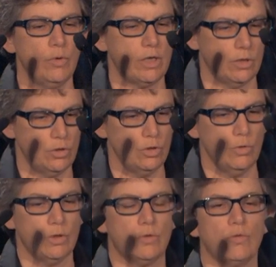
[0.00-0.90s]
We can do
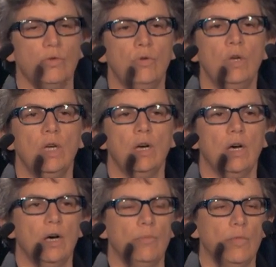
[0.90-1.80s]
it through
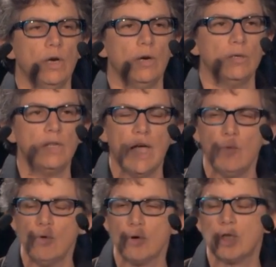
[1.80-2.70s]

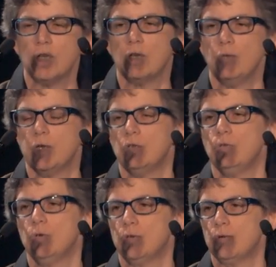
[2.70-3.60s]
networking, and we can
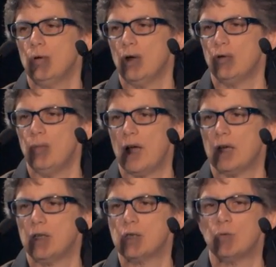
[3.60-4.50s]
do it through other
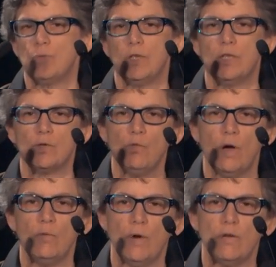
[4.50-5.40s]
mechanisms. But it's
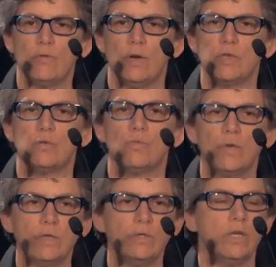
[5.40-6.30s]
one way for us to
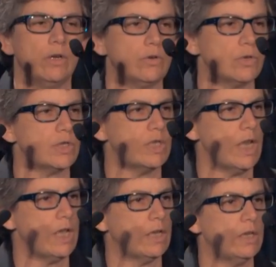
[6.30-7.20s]
really
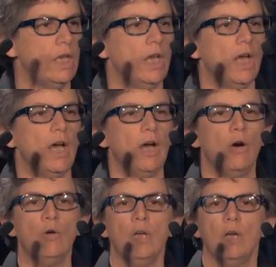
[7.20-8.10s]
understand
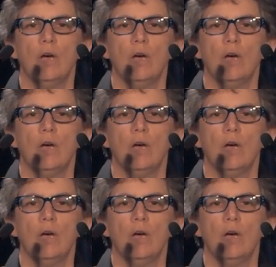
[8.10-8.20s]
how